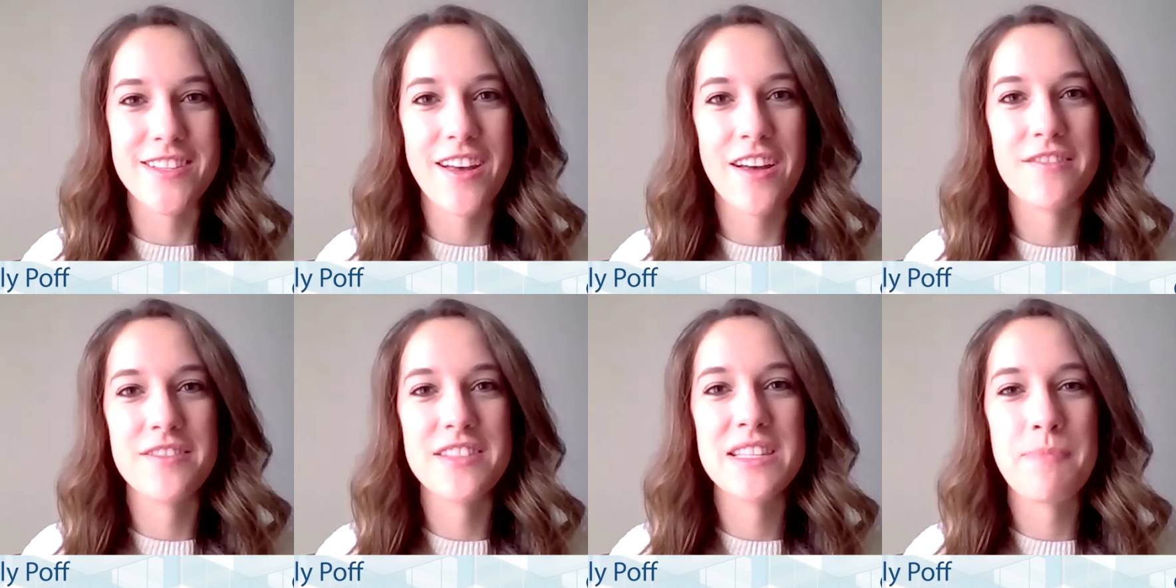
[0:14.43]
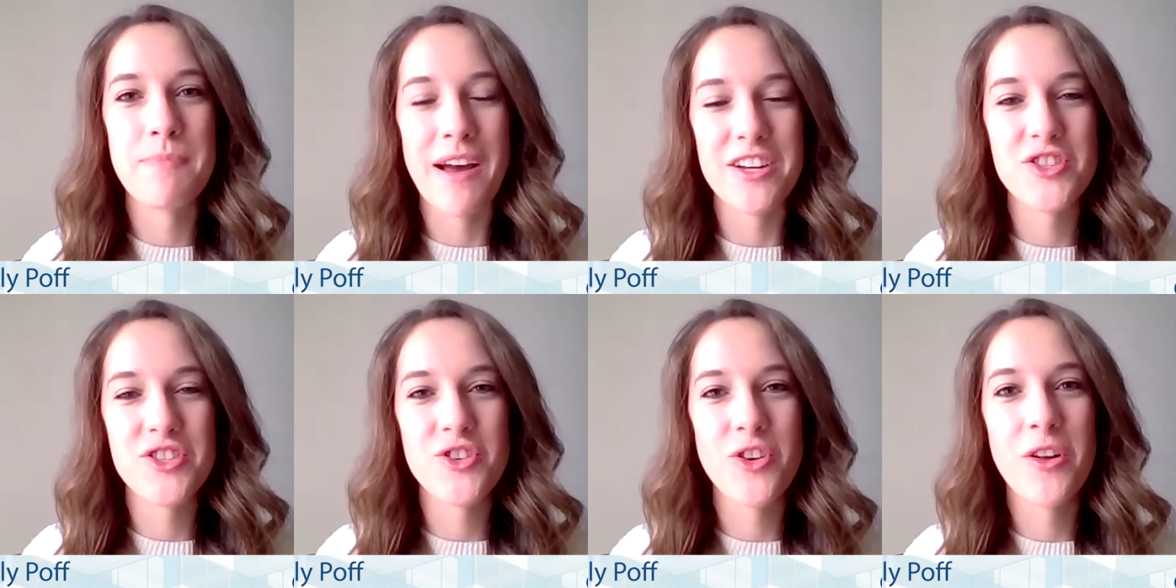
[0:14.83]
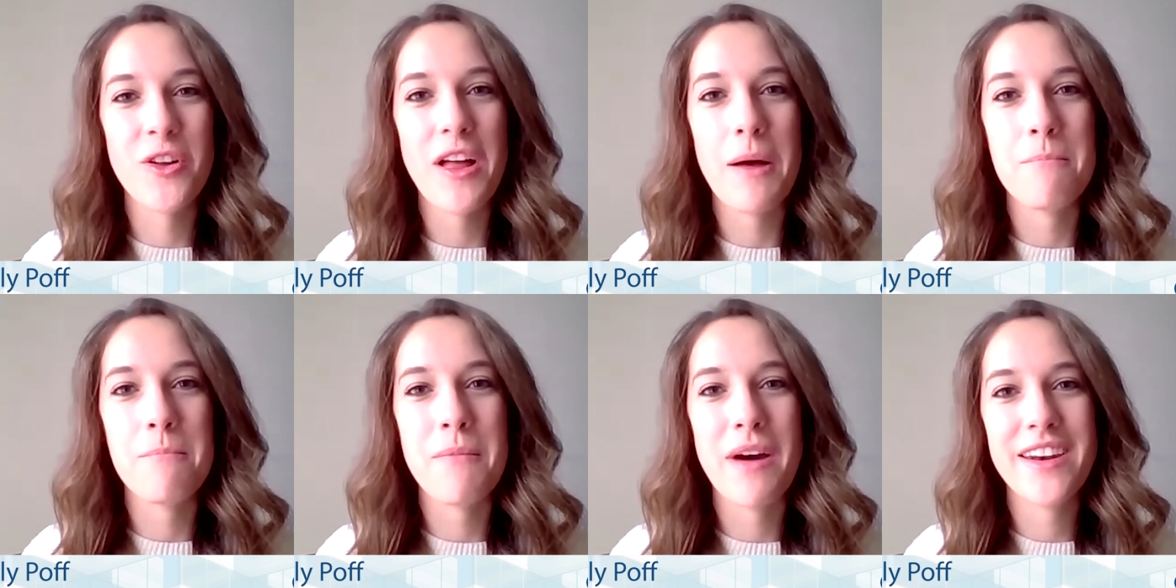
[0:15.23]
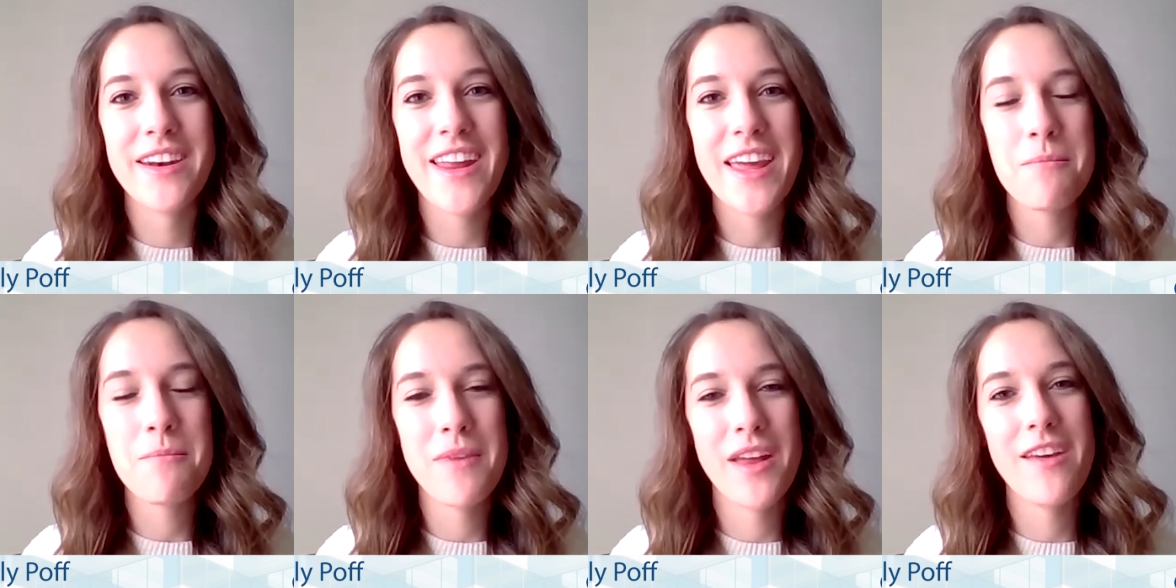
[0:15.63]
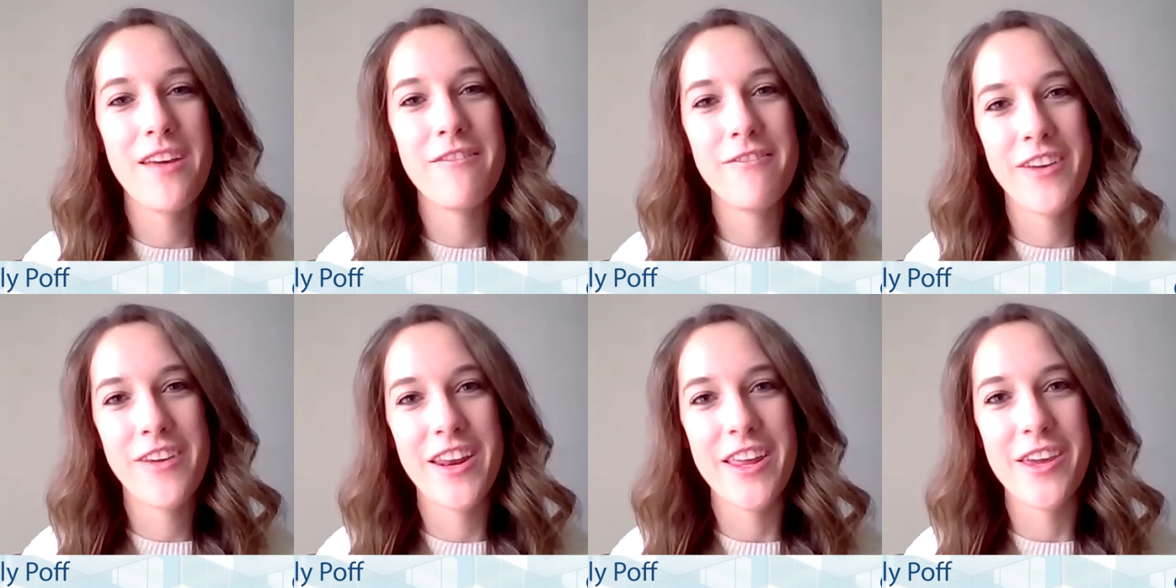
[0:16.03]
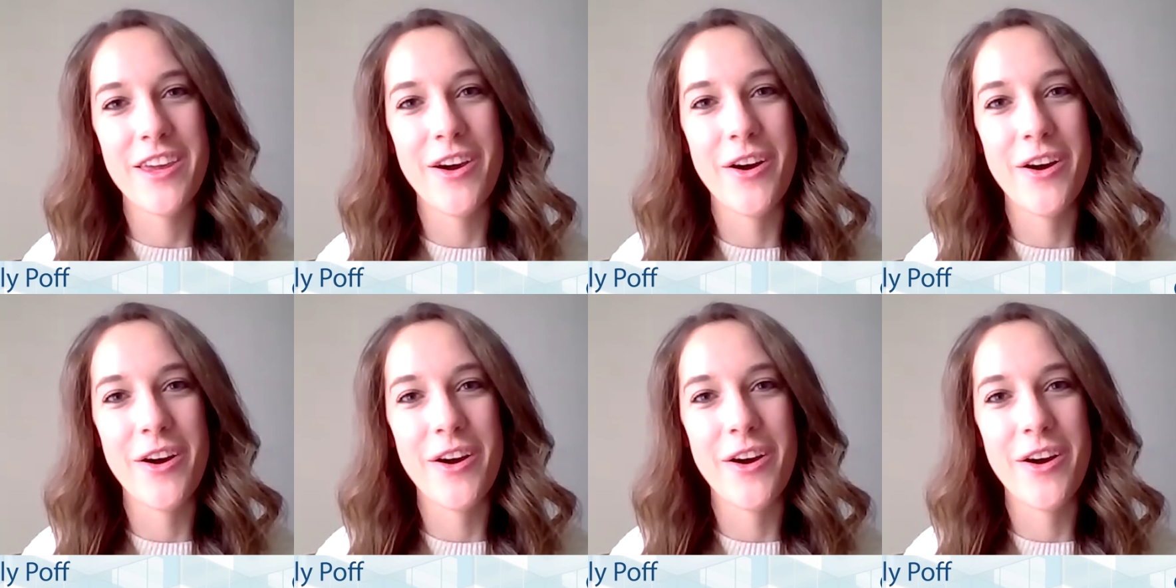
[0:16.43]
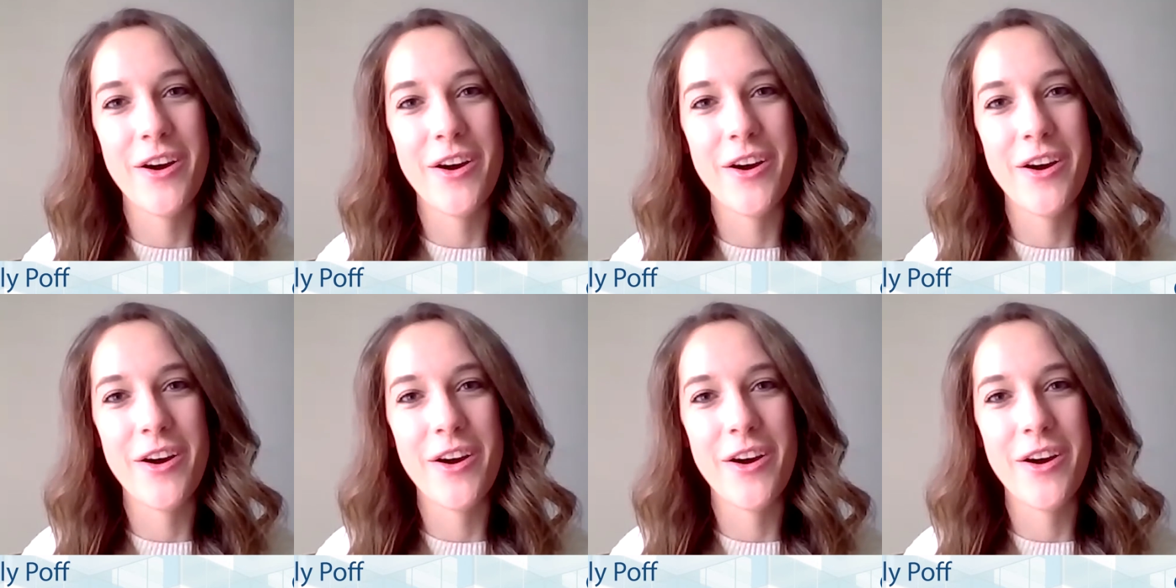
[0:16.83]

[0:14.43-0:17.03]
of special Monday Minute videos